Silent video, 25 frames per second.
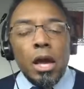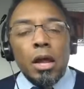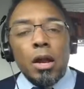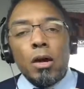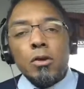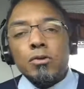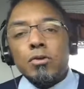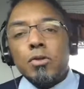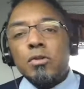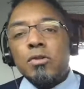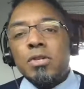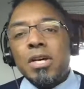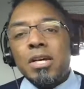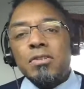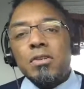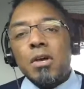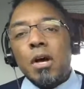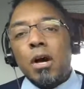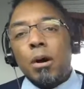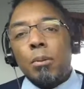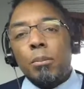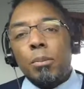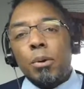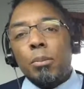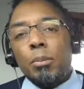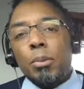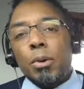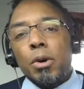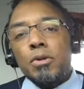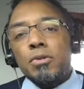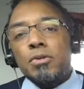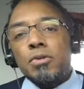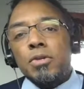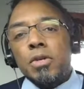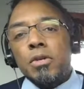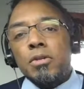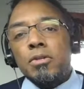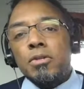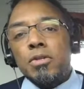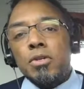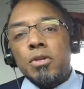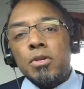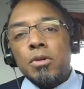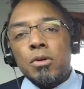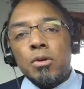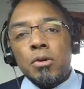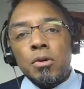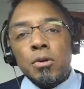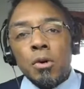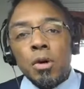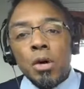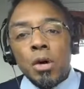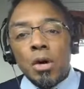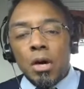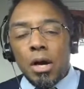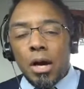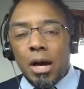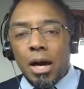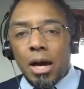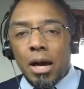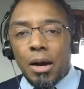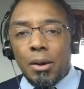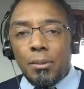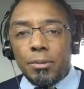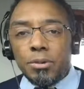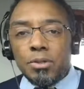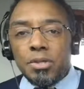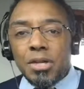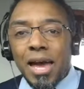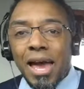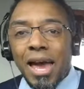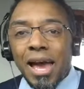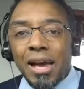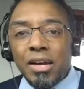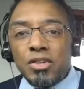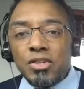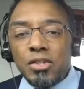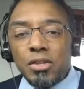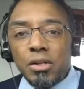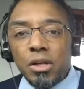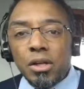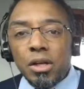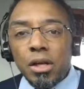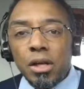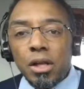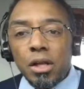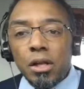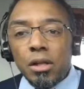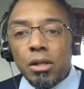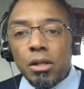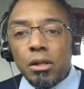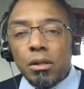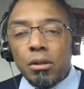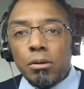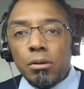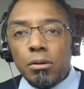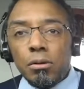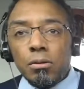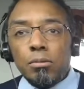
It also takes a humble person to, uh, to actually